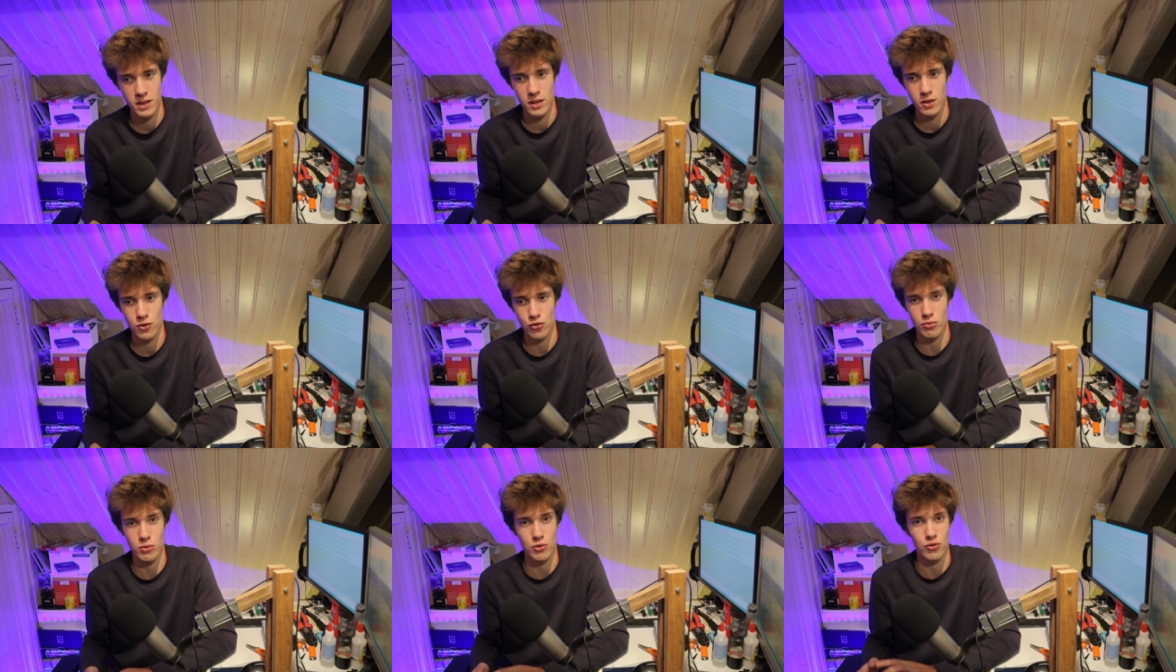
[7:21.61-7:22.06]

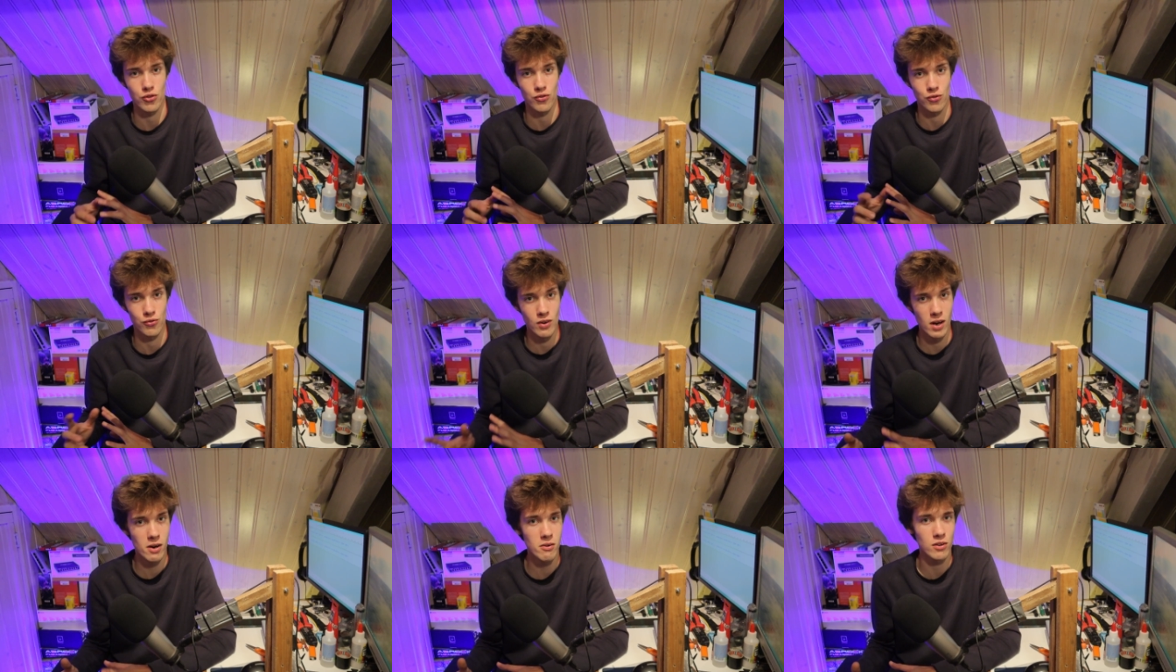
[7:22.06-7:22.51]
So it's a
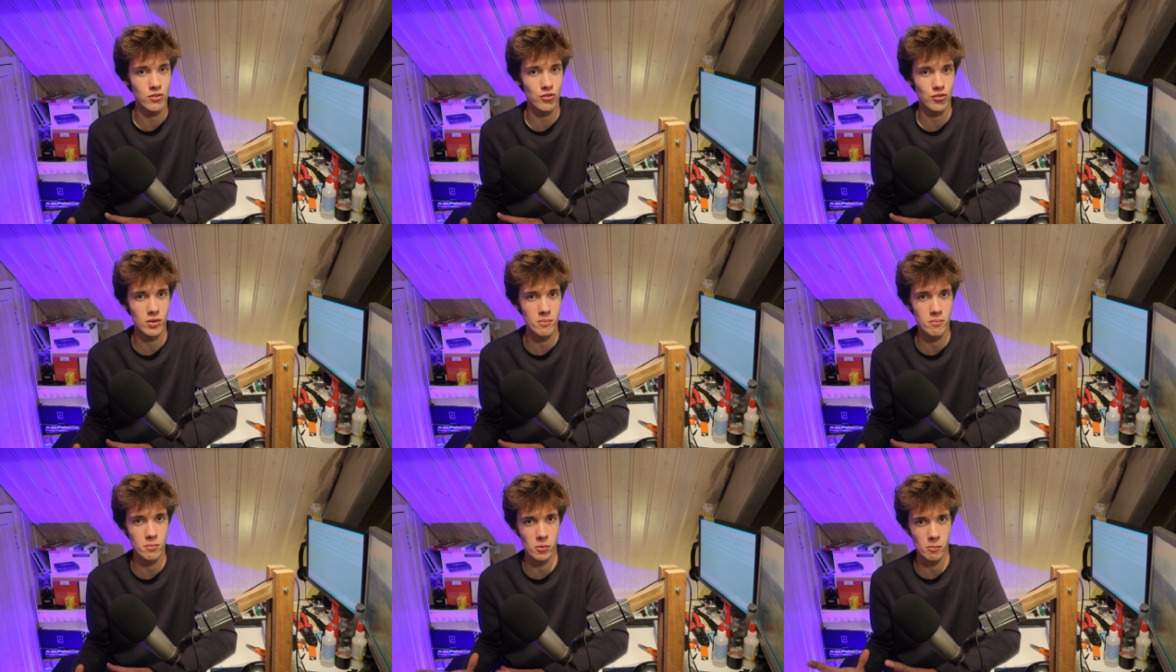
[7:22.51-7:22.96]
very
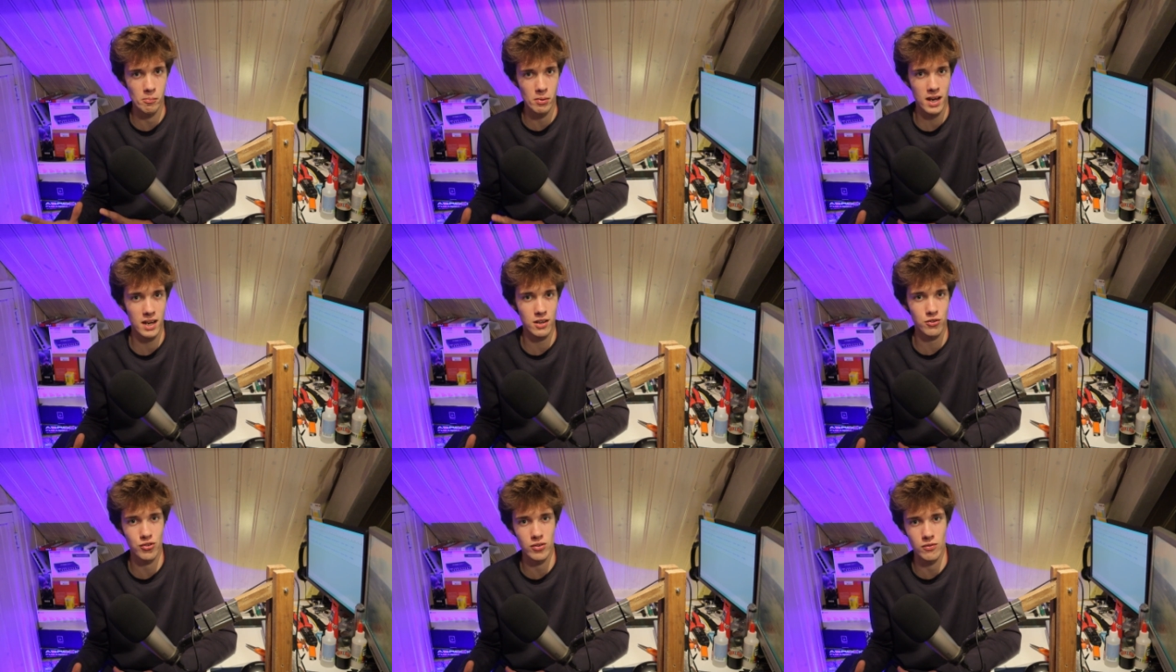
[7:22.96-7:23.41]
simple
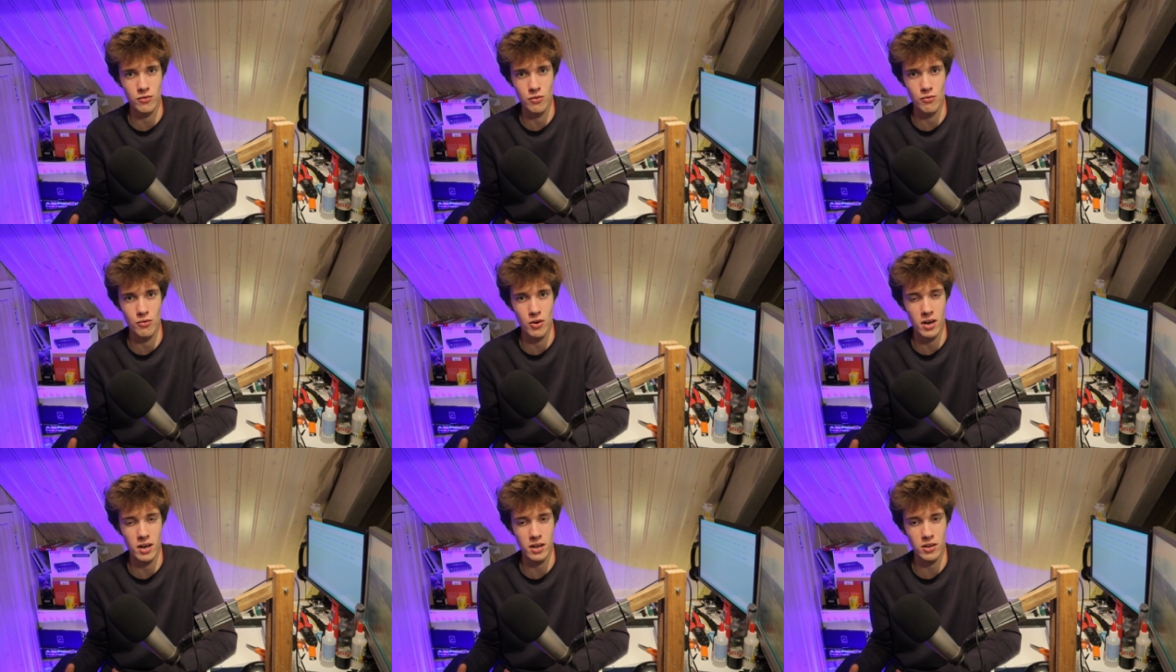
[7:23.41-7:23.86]
passive
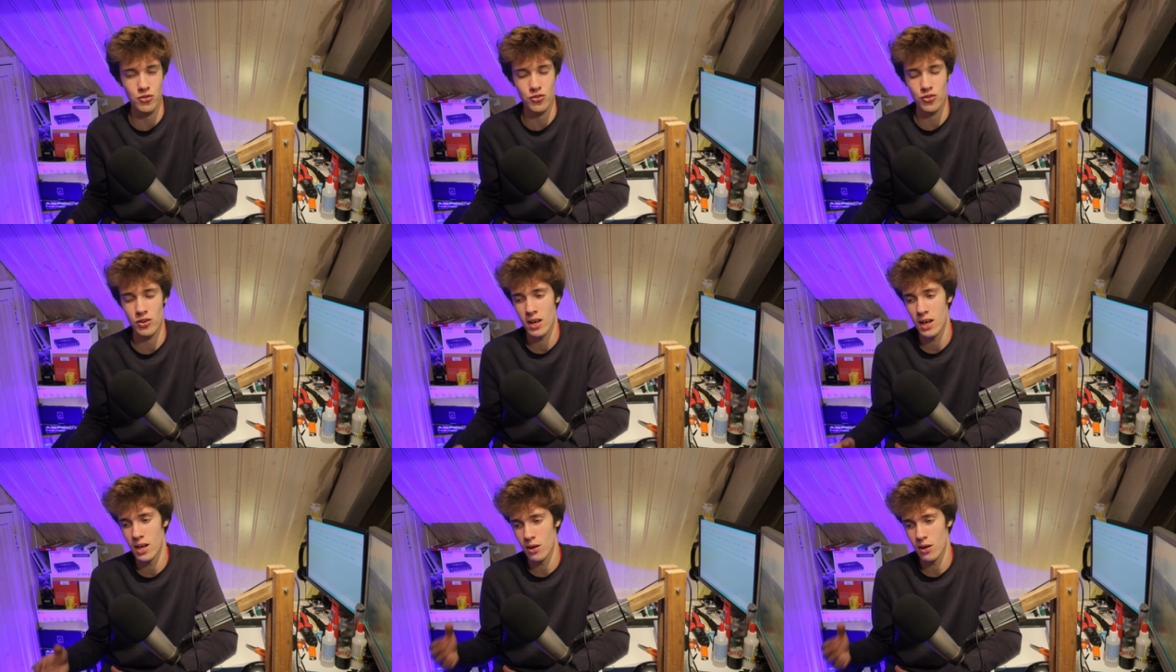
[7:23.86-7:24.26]
device.